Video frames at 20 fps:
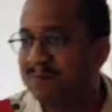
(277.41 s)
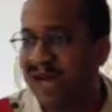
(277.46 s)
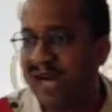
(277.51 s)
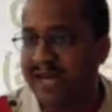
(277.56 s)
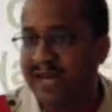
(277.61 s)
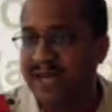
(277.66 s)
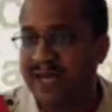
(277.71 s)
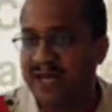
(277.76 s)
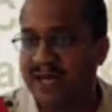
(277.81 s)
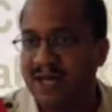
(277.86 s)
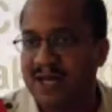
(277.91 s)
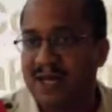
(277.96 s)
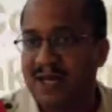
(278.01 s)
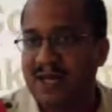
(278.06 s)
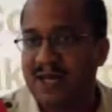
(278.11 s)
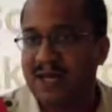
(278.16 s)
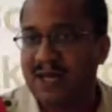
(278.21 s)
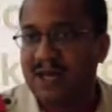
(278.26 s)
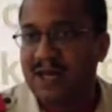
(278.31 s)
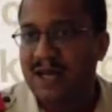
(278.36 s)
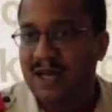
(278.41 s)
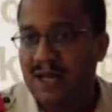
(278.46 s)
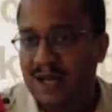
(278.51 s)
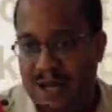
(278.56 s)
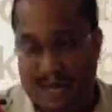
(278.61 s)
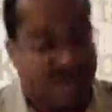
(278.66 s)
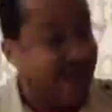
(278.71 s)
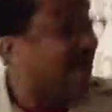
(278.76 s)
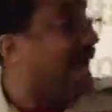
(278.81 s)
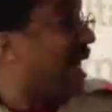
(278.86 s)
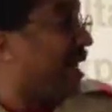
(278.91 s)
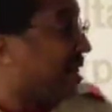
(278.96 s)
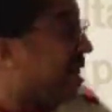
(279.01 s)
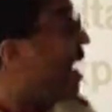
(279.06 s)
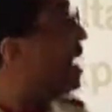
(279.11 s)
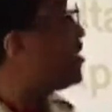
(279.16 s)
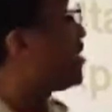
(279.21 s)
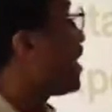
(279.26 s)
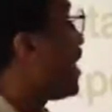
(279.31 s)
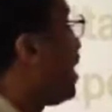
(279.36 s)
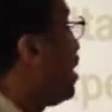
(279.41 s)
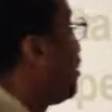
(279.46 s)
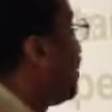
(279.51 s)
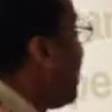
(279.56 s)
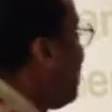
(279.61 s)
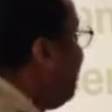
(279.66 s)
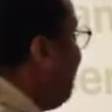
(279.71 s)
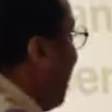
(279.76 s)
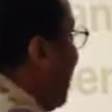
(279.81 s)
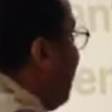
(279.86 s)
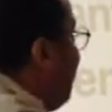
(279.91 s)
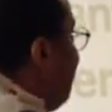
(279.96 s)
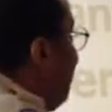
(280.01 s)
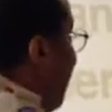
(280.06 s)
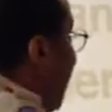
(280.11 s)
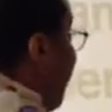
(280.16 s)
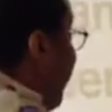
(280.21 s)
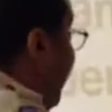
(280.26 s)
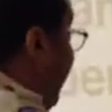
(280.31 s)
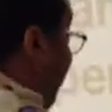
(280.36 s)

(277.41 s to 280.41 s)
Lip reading: money, and that's how he made money